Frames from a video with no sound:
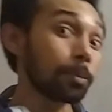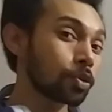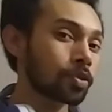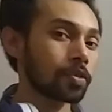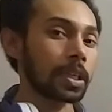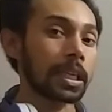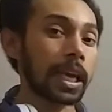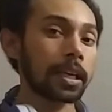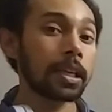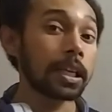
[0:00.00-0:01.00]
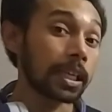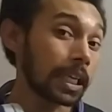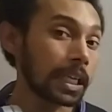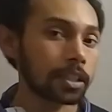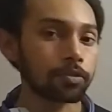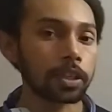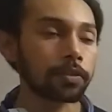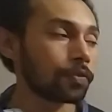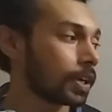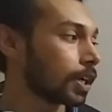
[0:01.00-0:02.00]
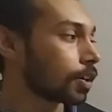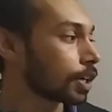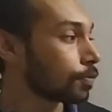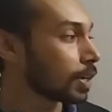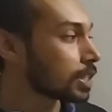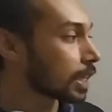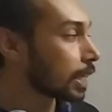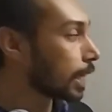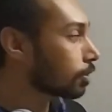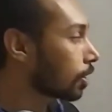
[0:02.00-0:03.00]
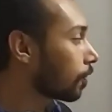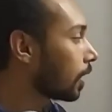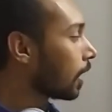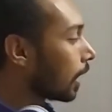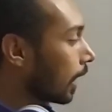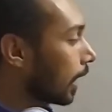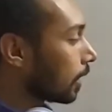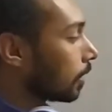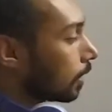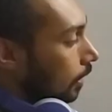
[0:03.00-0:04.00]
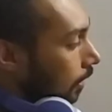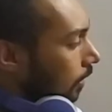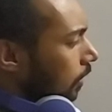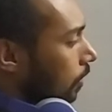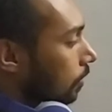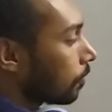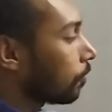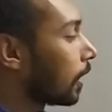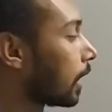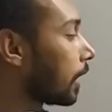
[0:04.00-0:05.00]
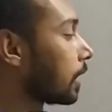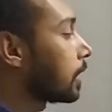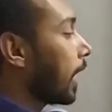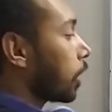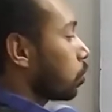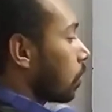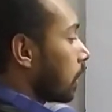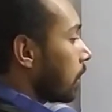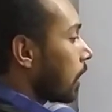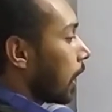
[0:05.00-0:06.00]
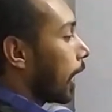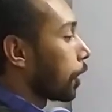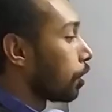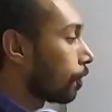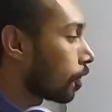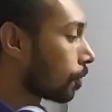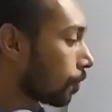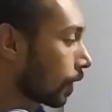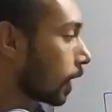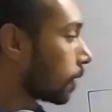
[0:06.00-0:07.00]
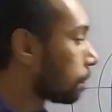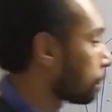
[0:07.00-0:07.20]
demonstrate an electric field or investigate an electric field, and this field is actually a uniform field.